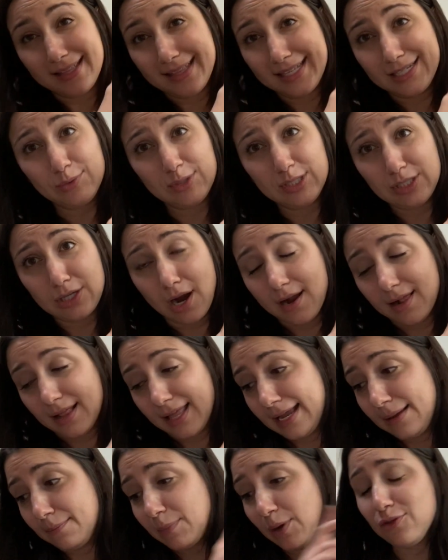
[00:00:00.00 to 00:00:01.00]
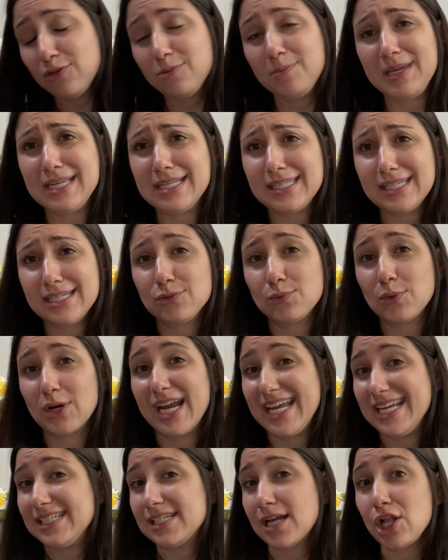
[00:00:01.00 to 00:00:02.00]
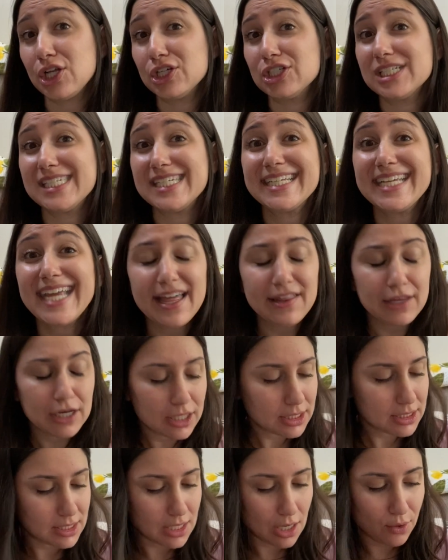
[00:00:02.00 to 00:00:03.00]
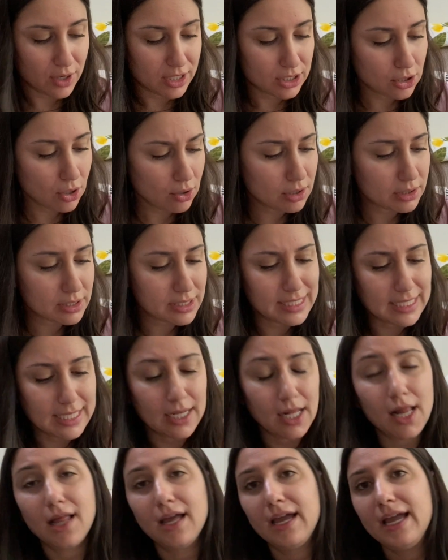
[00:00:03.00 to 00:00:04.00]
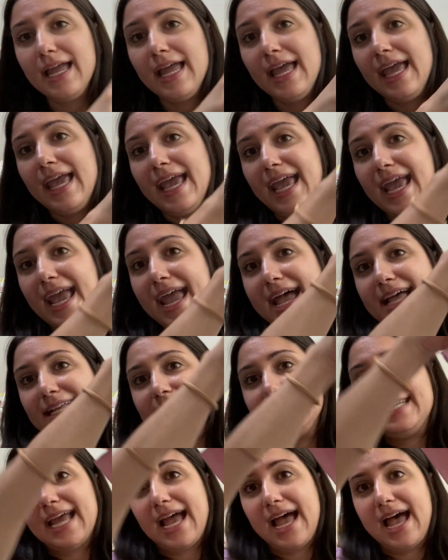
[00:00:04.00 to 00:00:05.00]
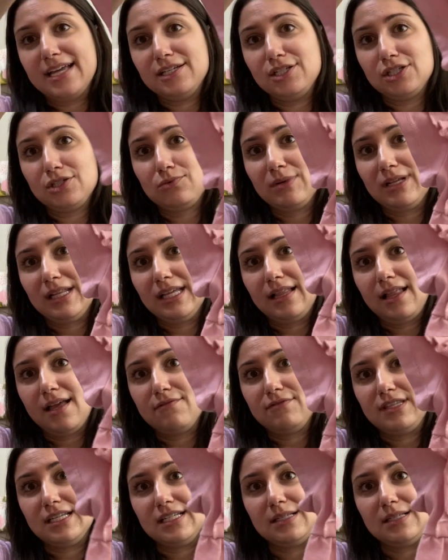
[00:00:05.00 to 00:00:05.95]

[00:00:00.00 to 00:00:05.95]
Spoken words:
this was darling. Both pieces were $8 together, so a total steal. And yeah, I just really loved this